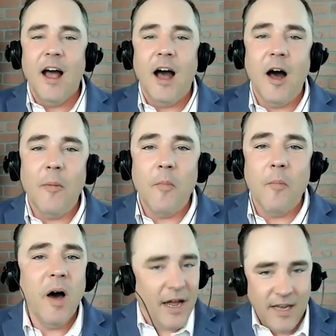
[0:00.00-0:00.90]

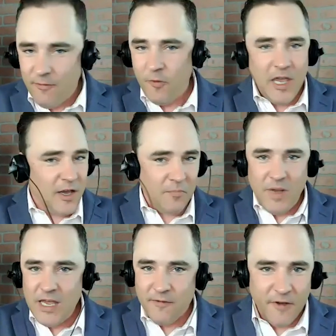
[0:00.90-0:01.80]
But if we could
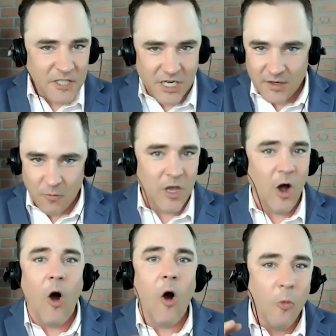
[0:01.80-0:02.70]
be efficient, we
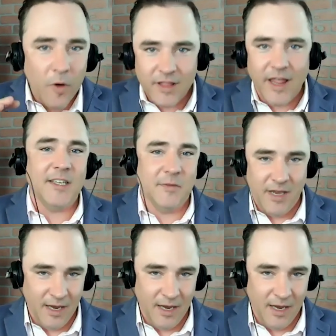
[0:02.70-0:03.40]
all would like to be.